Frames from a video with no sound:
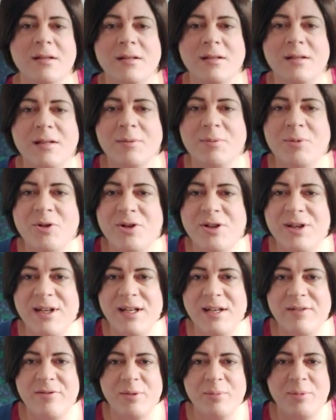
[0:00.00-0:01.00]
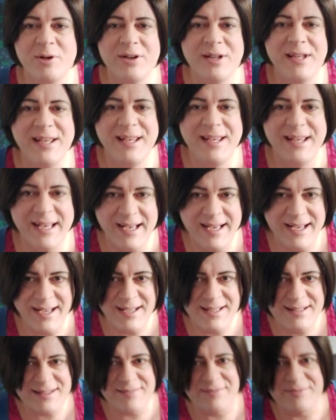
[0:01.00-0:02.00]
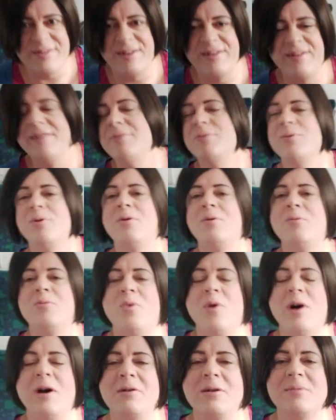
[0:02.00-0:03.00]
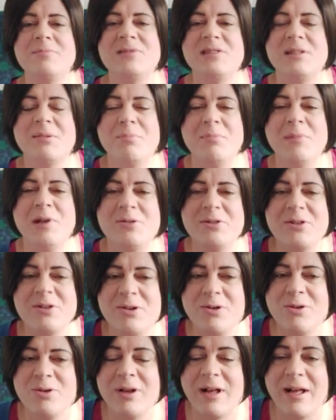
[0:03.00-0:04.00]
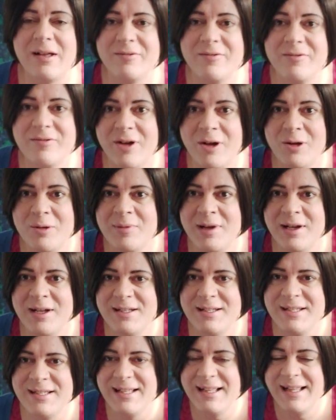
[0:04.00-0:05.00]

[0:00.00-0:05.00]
Good morning everybody and a very warm welcome to Mildenhall and Volmer,